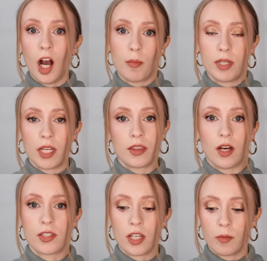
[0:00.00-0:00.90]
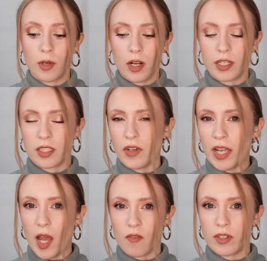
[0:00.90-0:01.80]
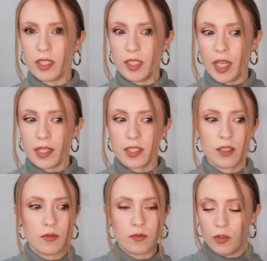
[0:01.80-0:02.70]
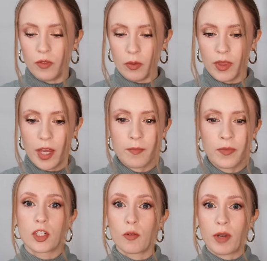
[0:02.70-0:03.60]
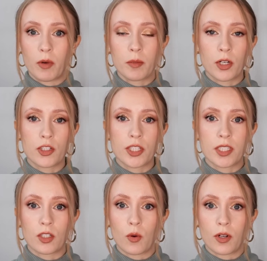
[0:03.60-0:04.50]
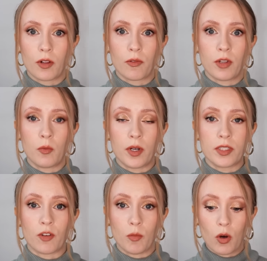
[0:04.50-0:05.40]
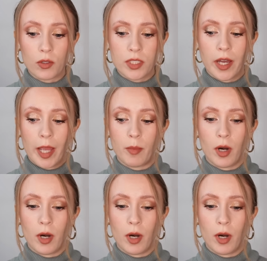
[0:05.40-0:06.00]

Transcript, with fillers: updated thoughts on the products if I haven't yet reviewed them. So my one purchase in quarter three was from Ulta. I